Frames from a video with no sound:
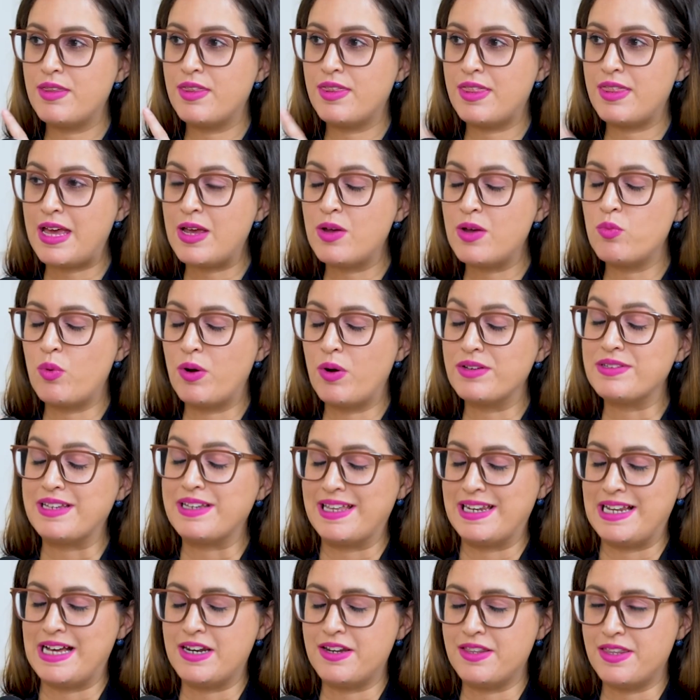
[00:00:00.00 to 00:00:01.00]
they want to
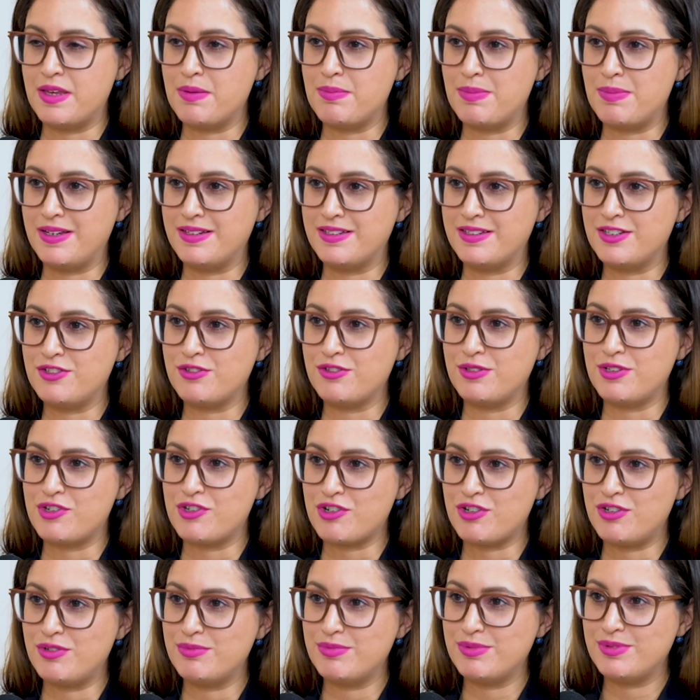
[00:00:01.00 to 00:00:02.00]
get out of their bed to do the job.